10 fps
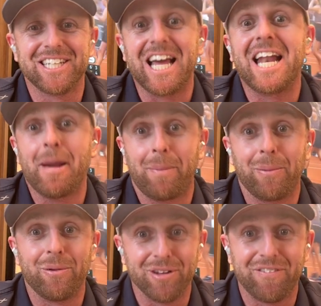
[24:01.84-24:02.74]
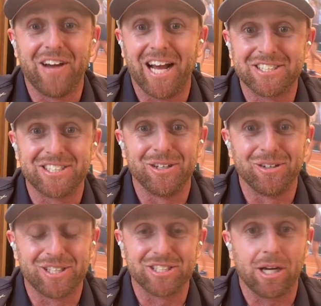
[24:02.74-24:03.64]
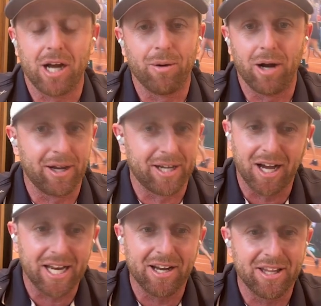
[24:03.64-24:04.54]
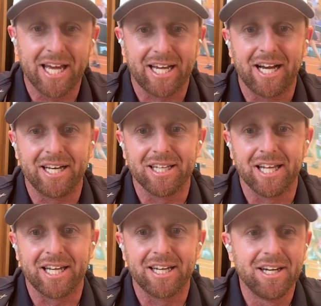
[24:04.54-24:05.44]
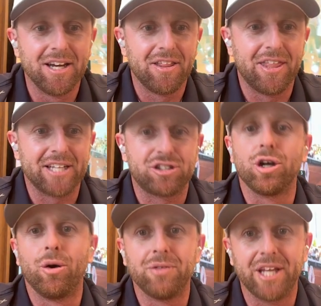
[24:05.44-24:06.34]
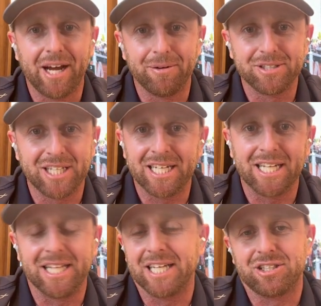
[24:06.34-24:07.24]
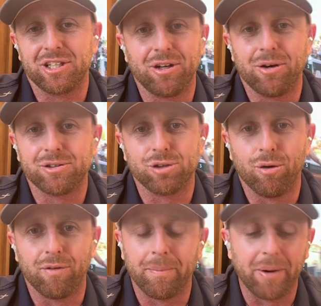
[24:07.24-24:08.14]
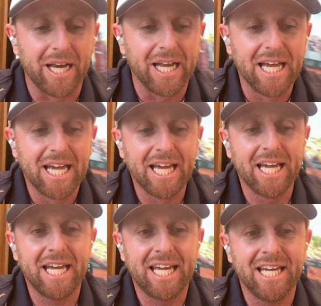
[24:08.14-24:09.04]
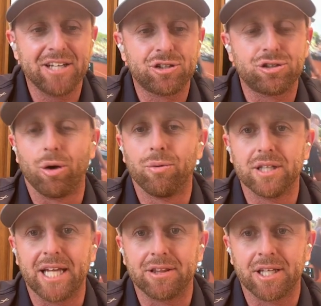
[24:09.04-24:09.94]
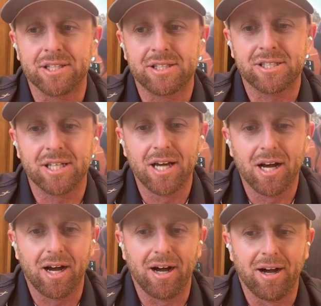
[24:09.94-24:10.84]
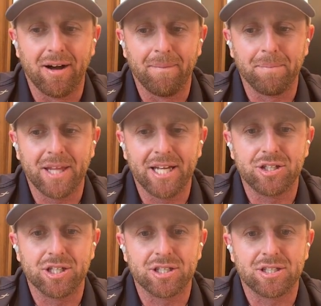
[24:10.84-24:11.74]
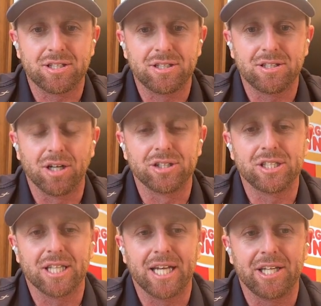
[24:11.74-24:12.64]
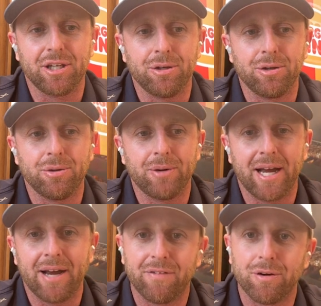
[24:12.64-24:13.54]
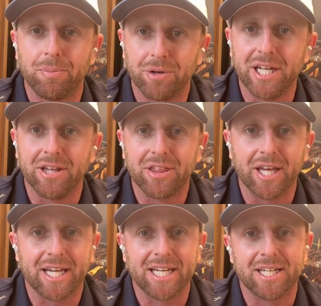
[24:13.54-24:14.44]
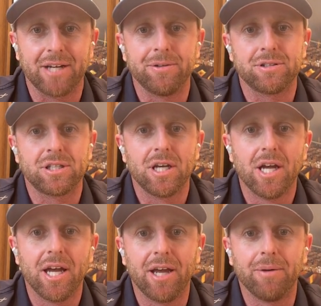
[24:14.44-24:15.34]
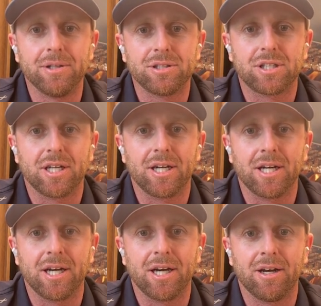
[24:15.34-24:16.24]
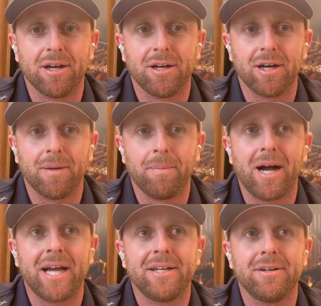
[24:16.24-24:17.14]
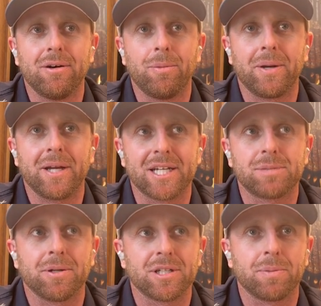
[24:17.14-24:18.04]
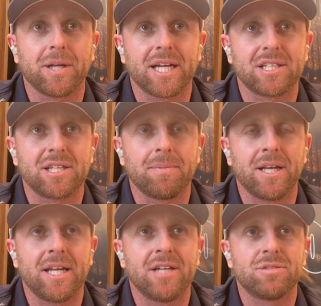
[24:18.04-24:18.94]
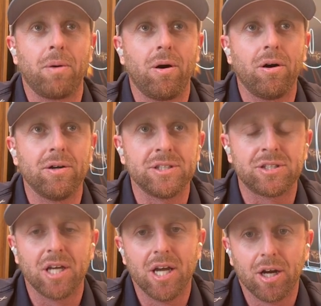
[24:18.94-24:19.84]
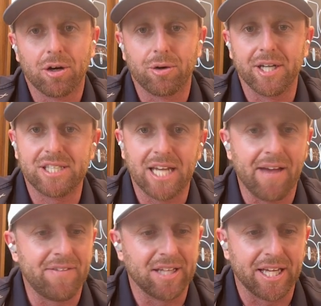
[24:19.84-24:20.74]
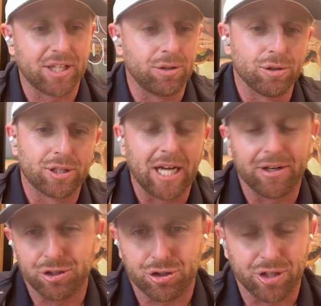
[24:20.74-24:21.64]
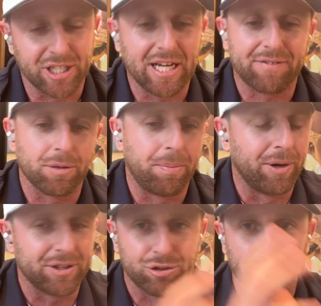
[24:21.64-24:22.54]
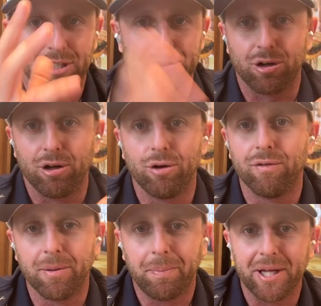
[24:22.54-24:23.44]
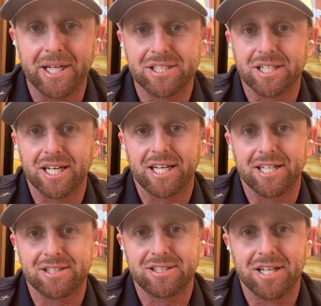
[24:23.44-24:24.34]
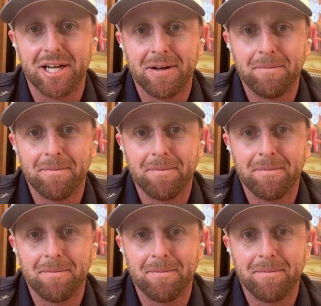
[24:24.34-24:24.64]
like, that happened really fast, because I got out of that kind of like that zone that I was in, and next thing you know, it's over. But he is so relentless and just doesn't let you ever breathe. Like it was a mind-opening experience playing against him, and his ball is crazy heavy. Like, you look down at your strings after a point, the strings are all over the place. Like, it's,